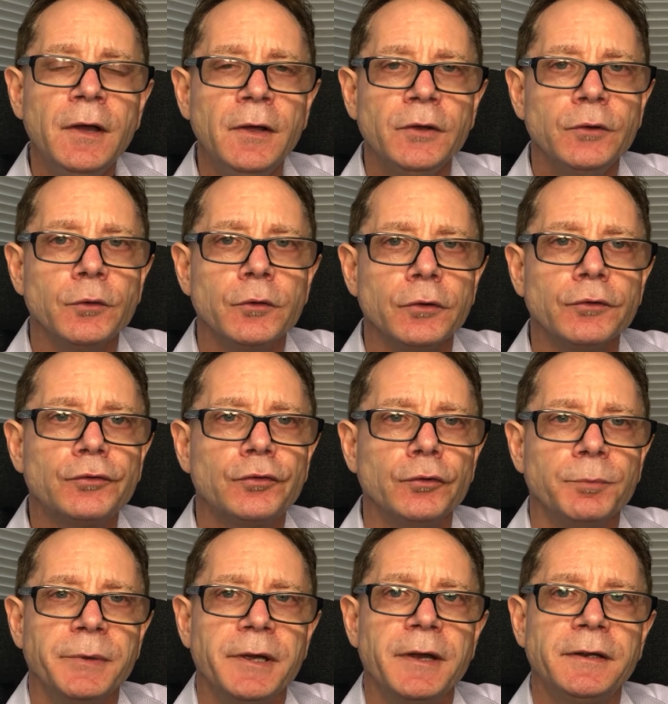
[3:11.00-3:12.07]
you can
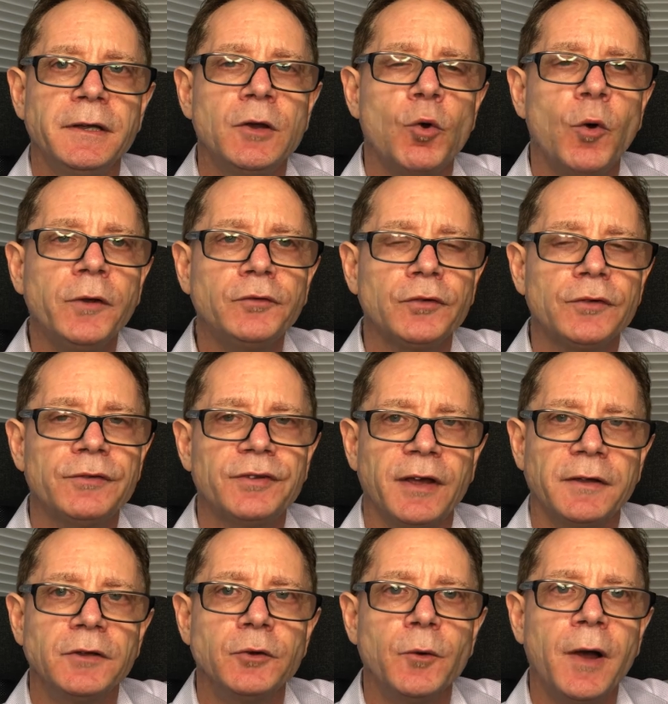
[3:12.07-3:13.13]
shoot me any questions
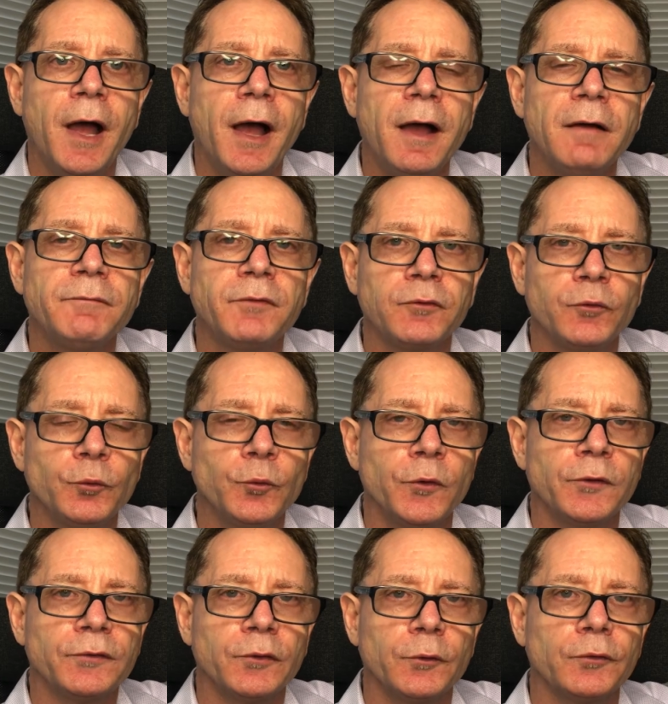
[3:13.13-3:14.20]
that you have through
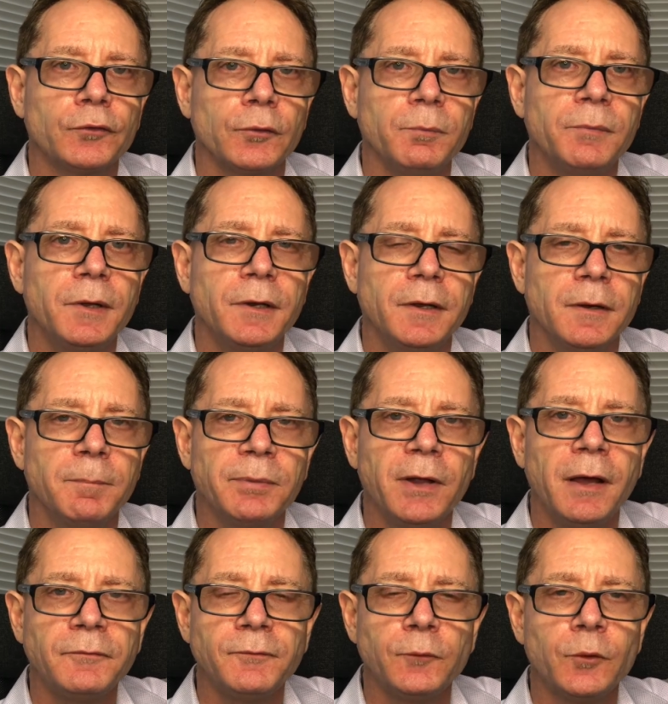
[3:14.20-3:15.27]
the social media
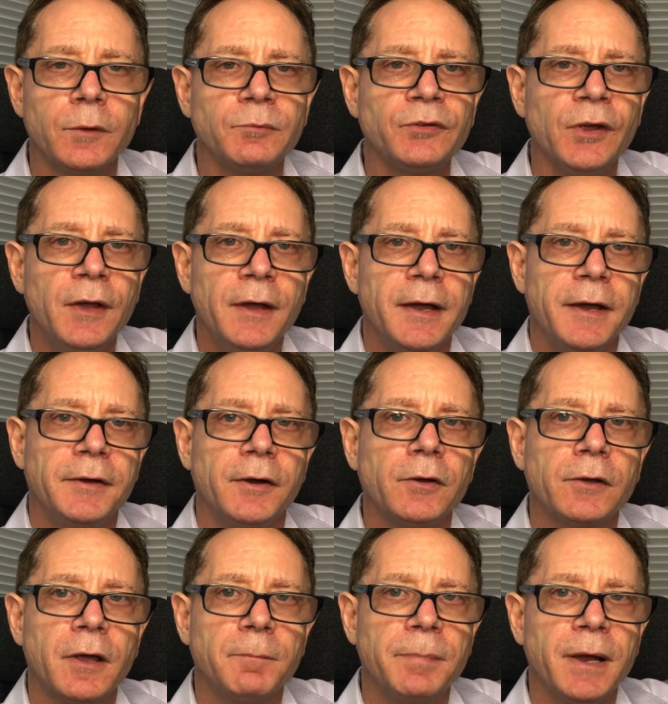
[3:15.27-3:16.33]
platforms, and I'll
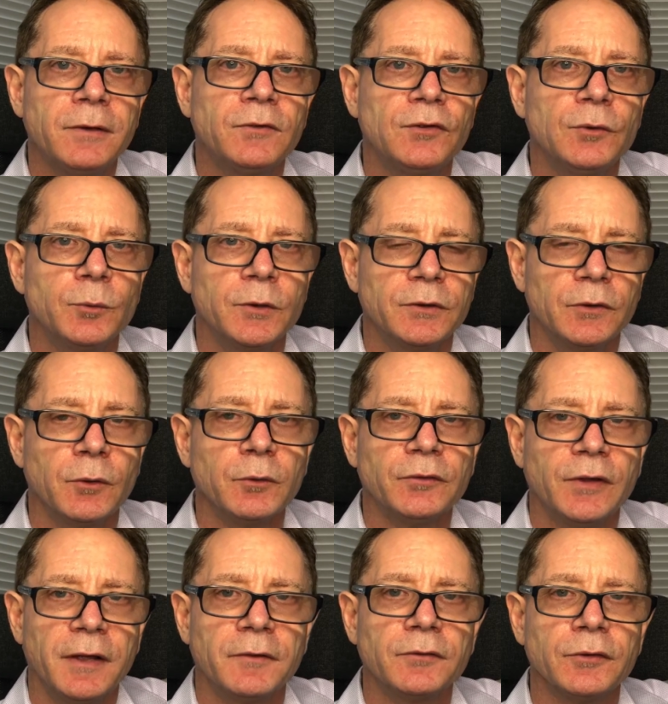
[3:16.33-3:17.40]
get back to you with
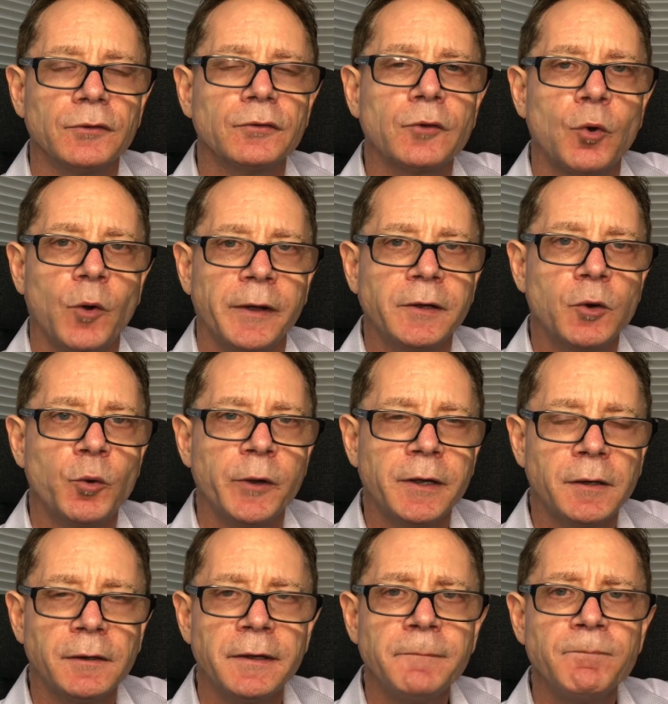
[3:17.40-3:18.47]
those answers quite
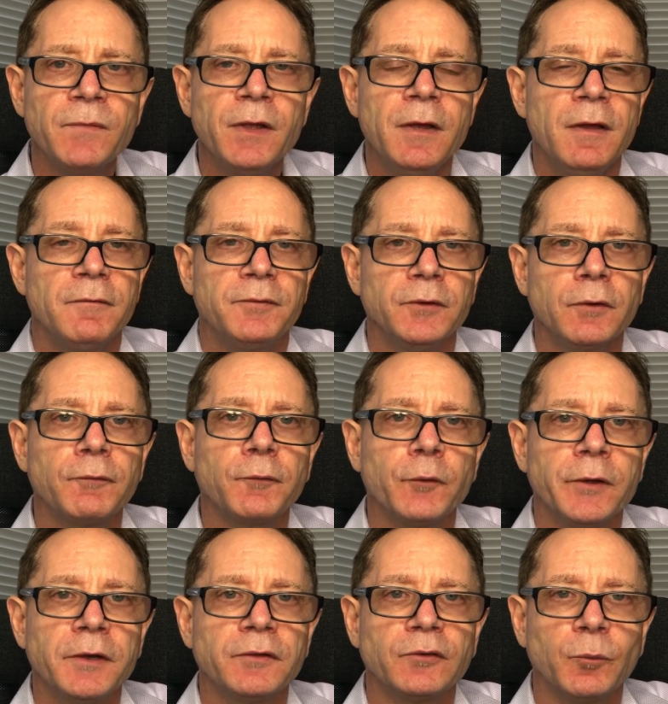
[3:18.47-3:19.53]
quickly. Feel
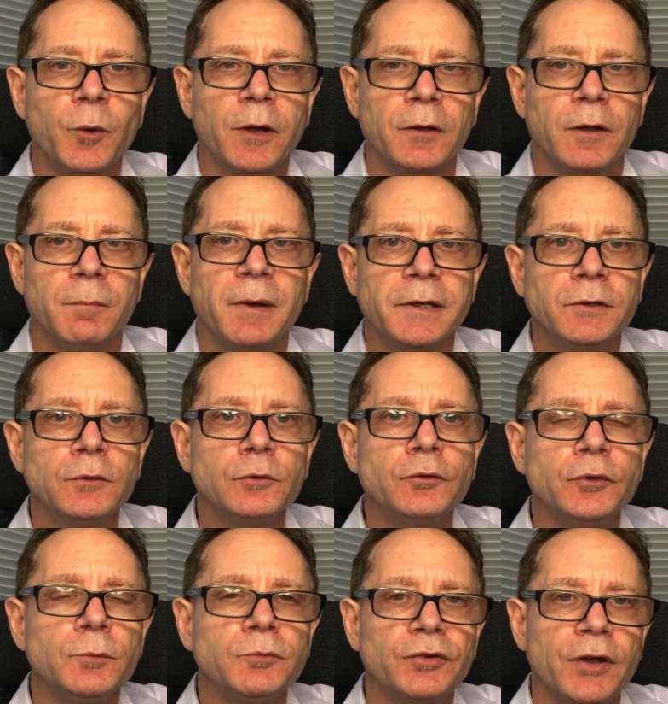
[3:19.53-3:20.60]
free as well on my
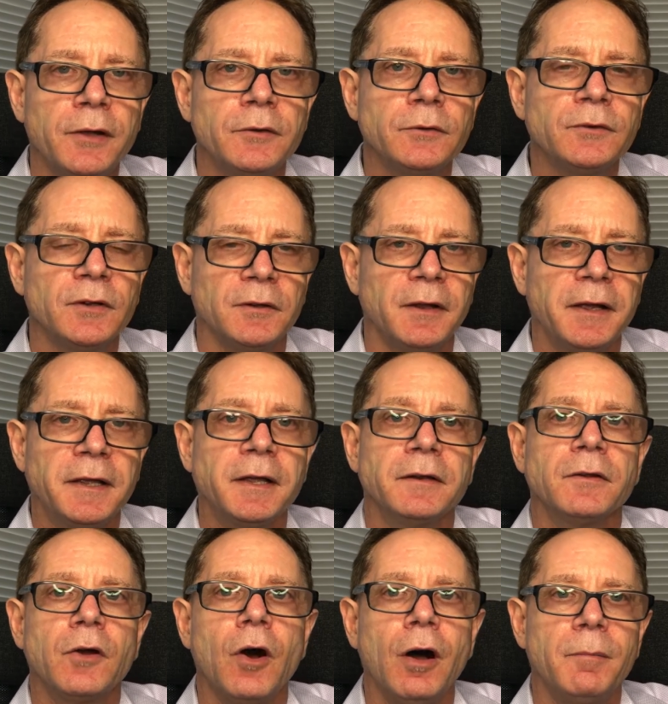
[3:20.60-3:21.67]
YouTube channel to like
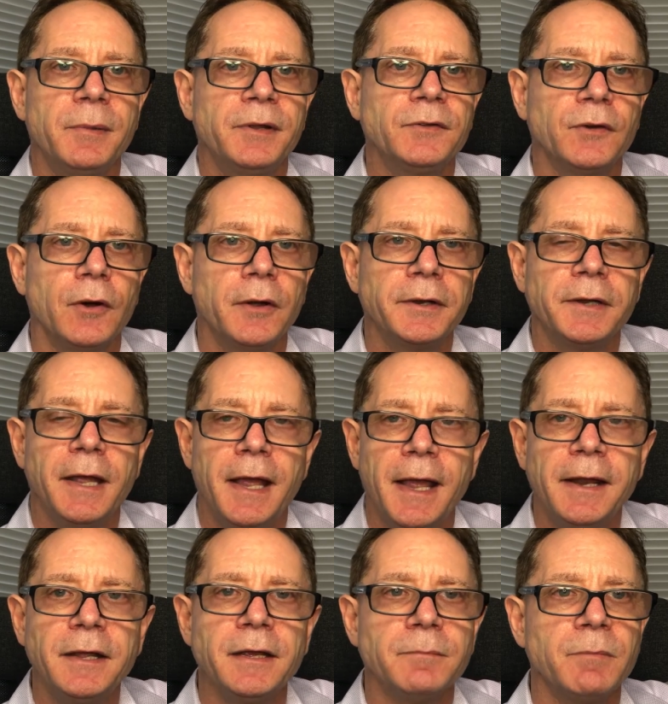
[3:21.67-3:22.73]
and comment on
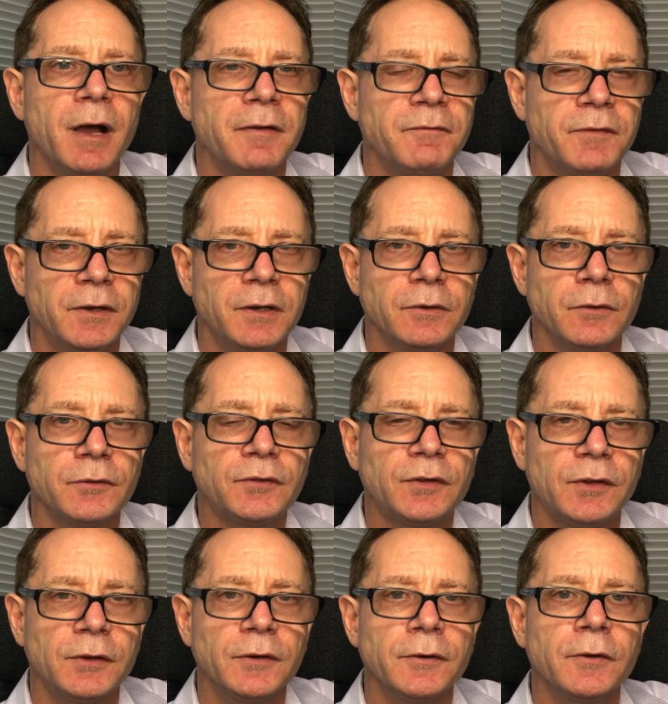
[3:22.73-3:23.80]
any of my videos
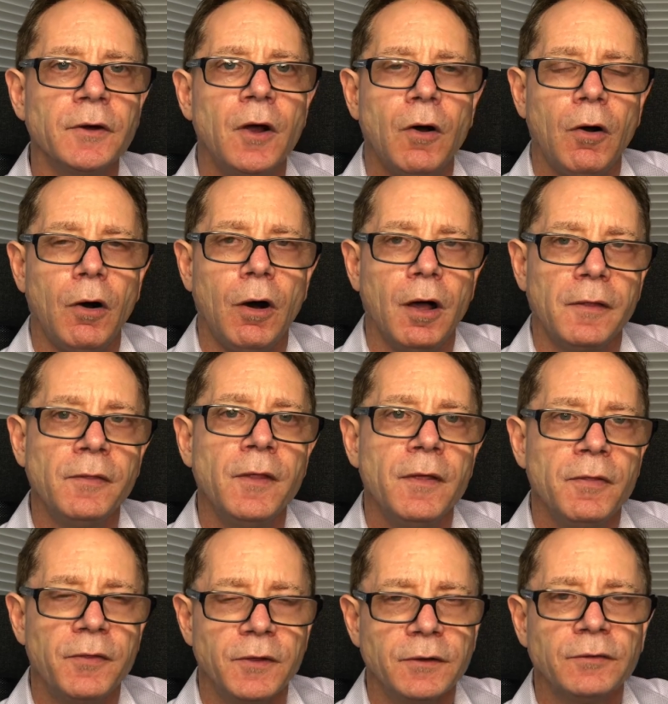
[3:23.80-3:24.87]
here on
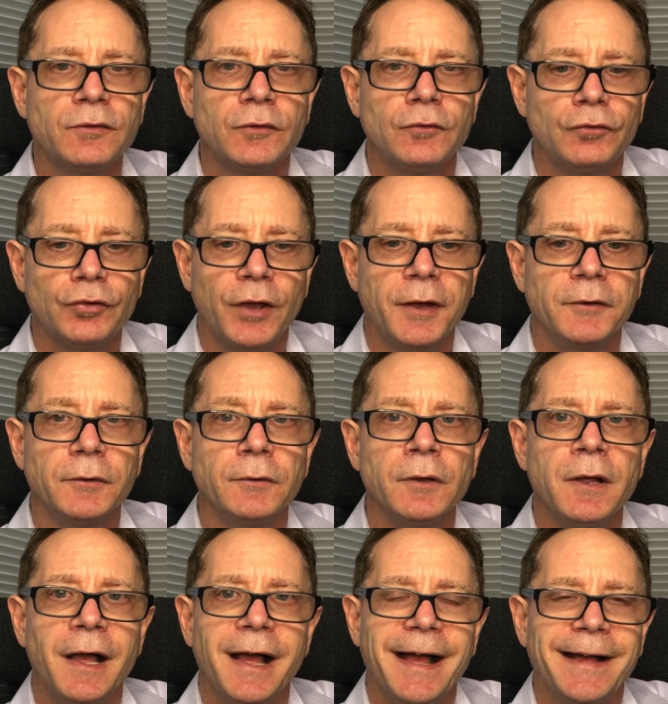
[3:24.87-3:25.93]
this channel
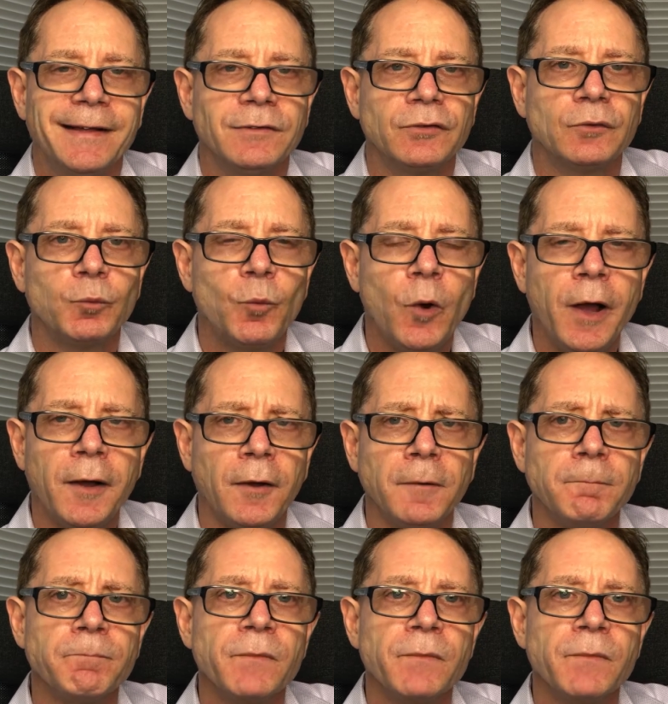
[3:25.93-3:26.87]
as well.